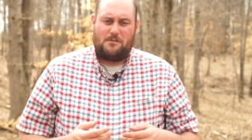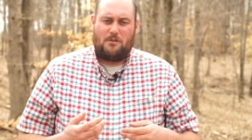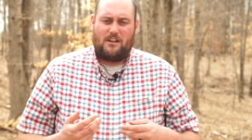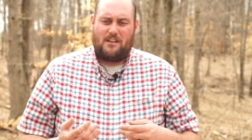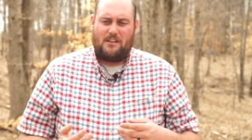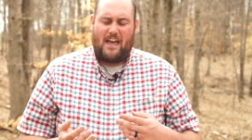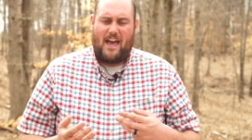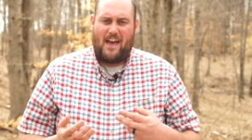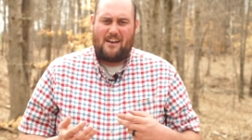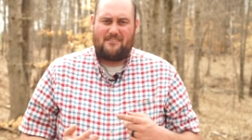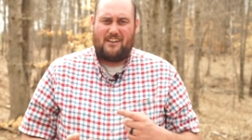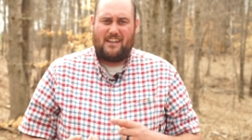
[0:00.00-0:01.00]
want to
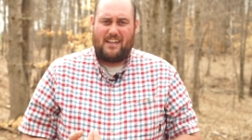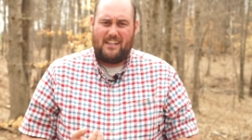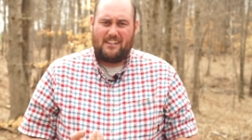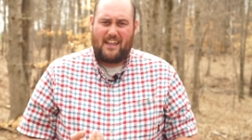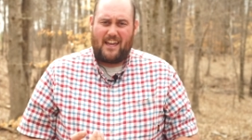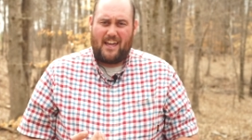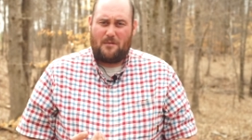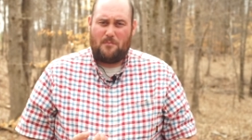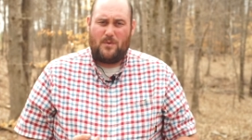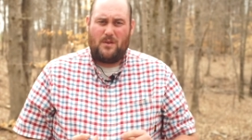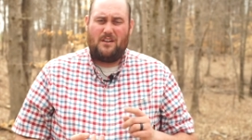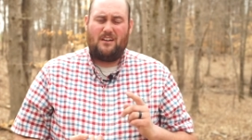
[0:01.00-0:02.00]
have a heat lamp,
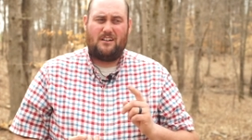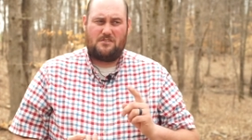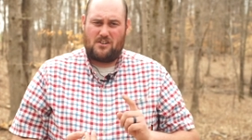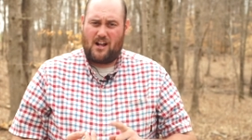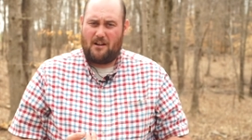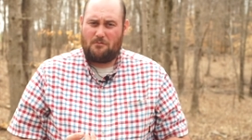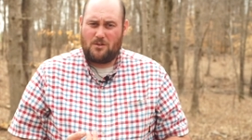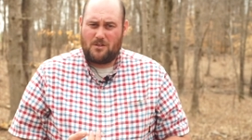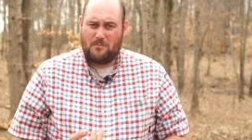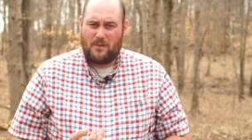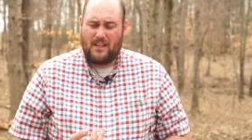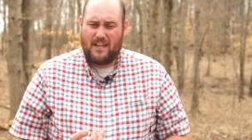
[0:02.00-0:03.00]
a dry warm
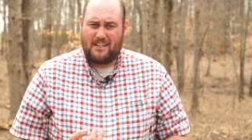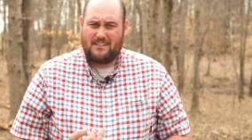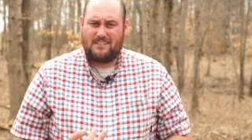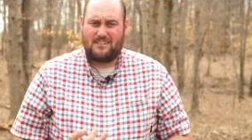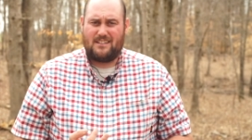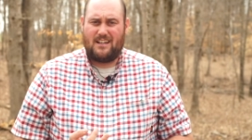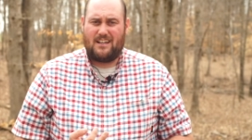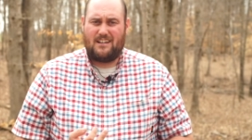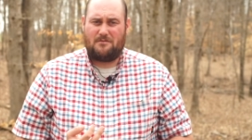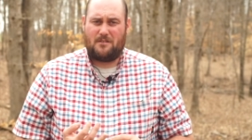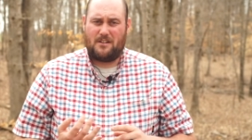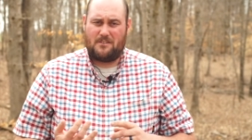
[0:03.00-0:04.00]
place
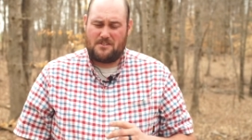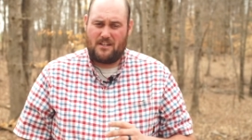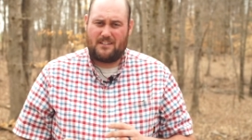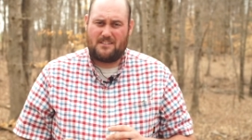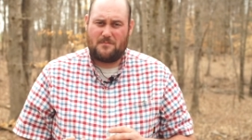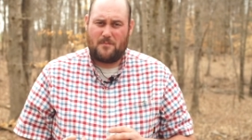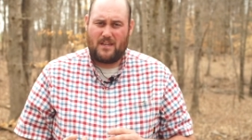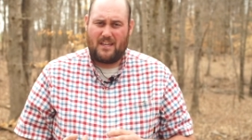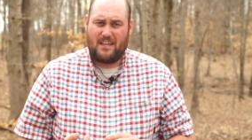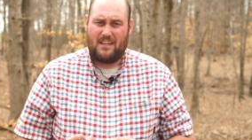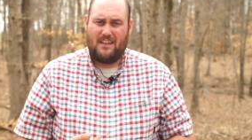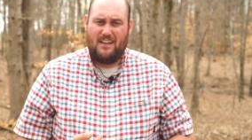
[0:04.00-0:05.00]
for your chicks to
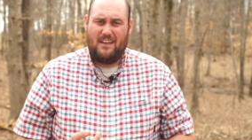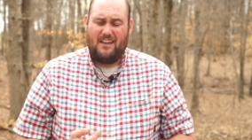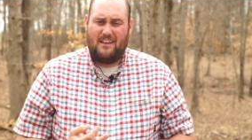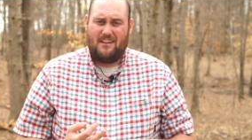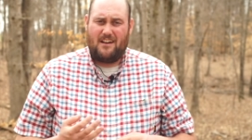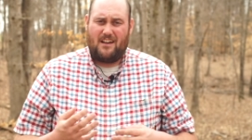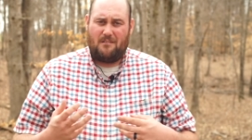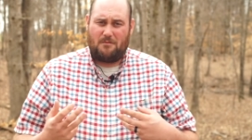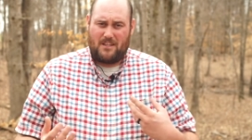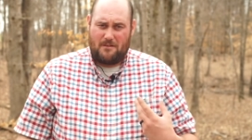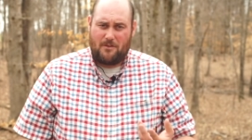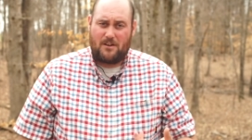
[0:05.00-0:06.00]
be when
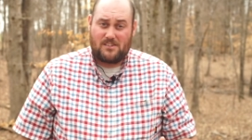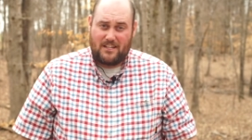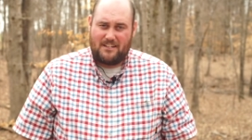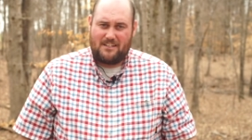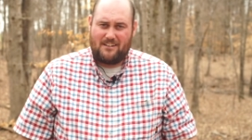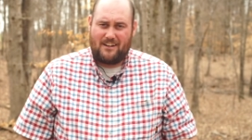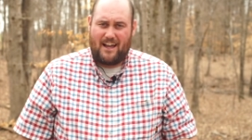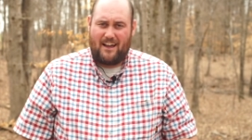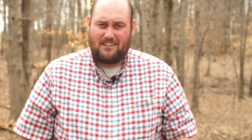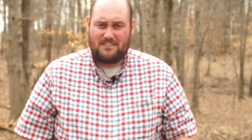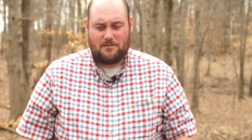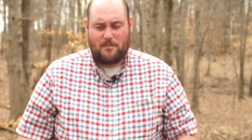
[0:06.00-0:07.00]
they first get to your
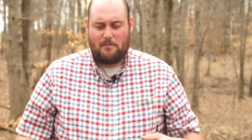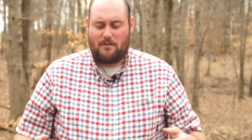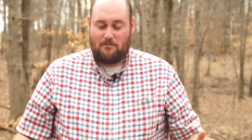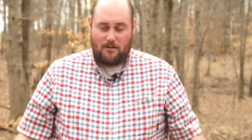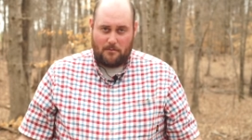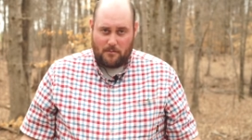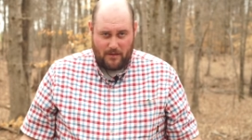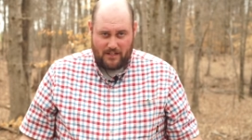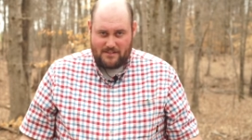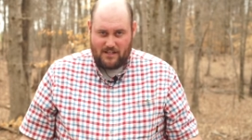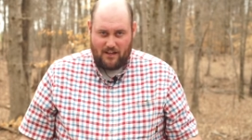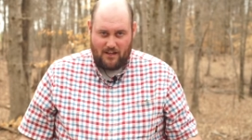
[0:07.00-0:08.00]
house. So maybe a Rubbermaid
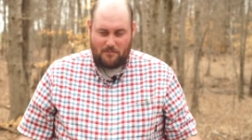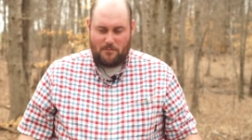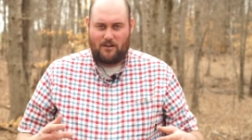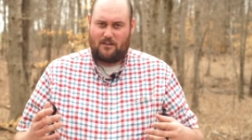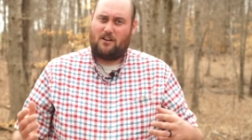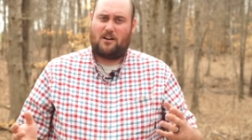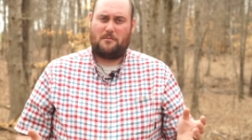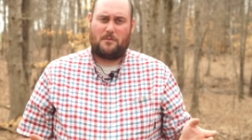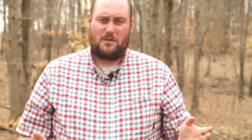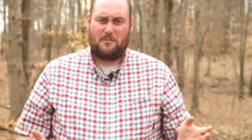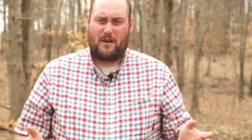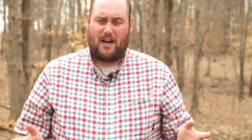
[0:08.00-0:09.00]
tub or a
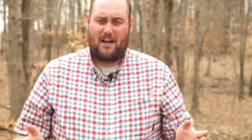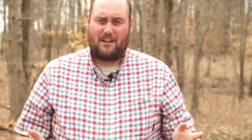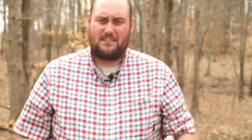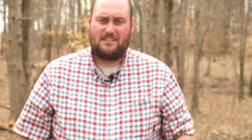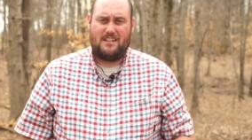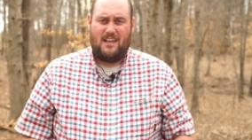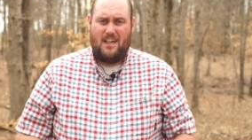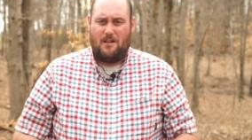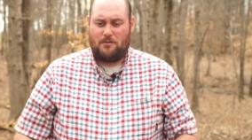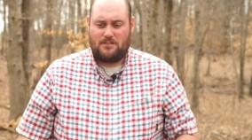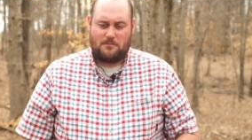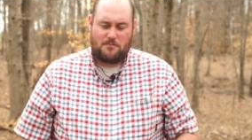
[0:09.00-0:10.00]
cardboard box
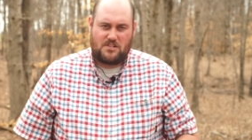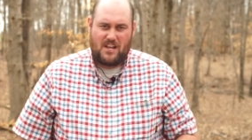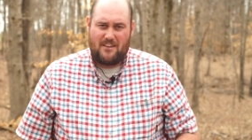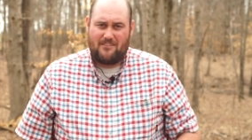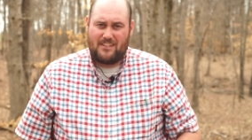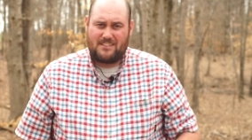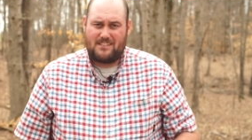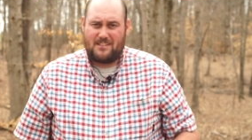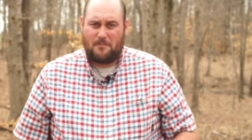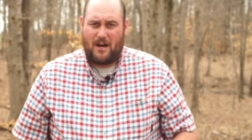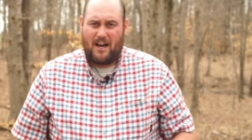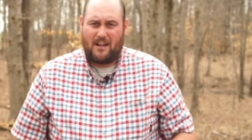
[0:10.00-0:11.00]
with some shavings in the
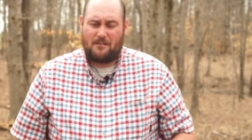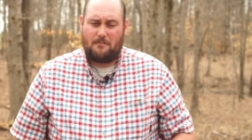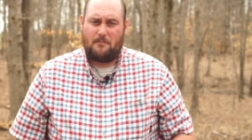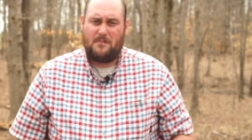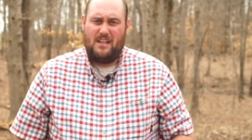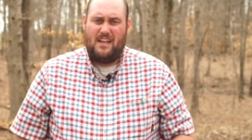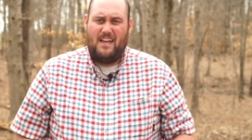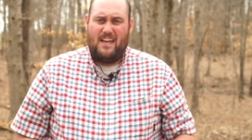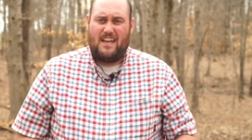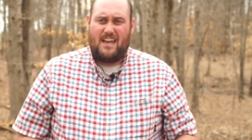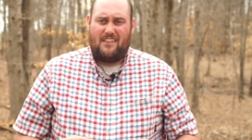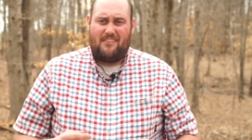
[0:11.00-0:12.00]
bottom,
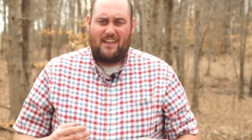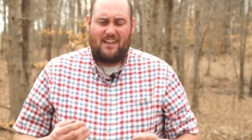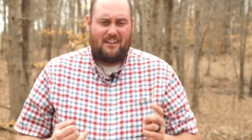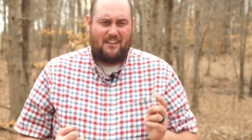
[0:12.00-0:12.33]
and then